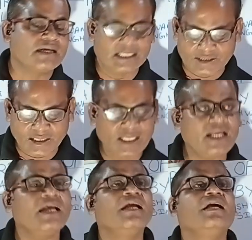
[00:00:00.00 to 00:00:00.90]

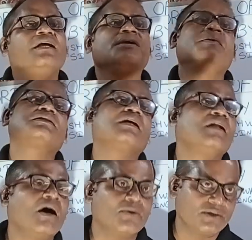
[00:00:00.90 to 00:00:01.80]
Naturally, he was
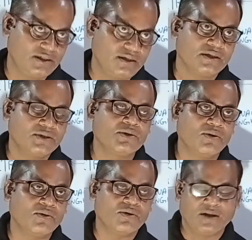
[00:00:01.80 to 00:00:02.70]
allowed to
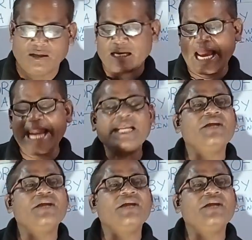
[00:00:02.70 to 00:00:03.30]
go. And